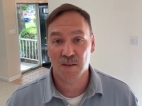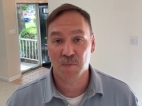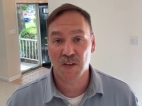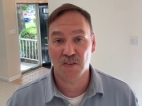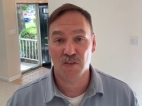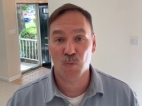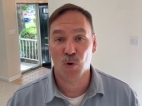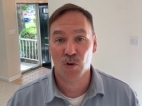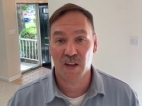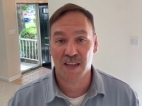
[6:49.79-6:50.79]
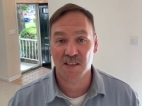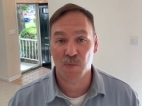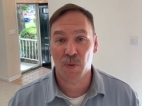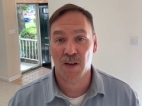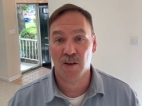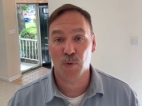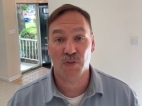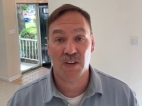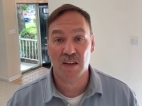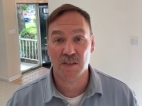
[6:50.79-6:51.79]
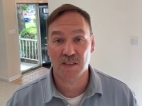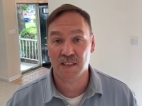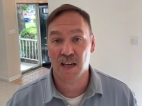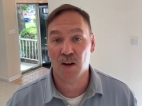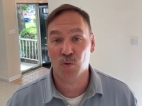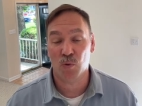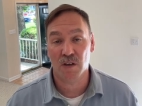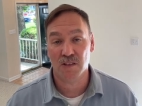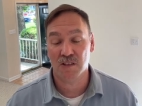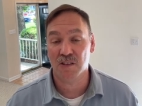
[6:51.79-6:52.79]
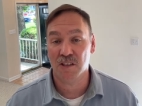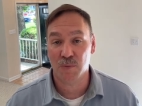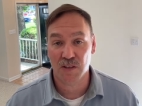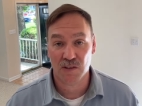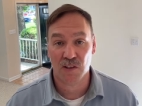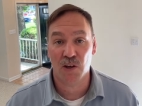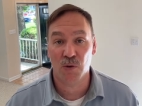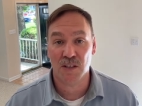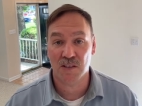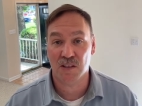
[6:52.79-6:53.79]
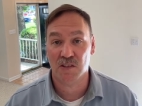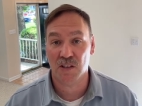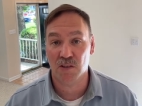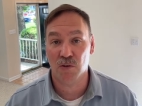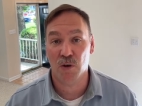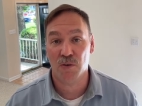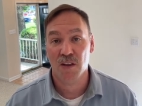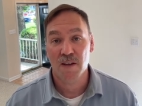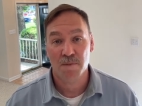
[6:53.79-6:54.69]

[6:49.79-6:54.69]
This is more like a dependable savings account where it's just going to be slow, consistent growth.